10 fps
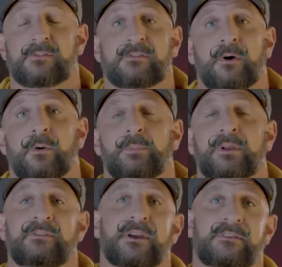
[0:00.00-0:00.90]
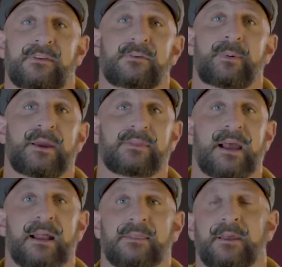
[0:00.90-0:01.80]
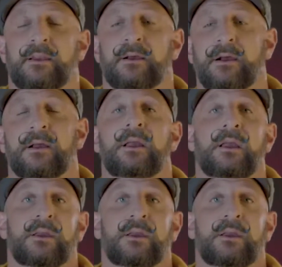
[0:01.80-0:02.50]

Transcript: So please anticipate that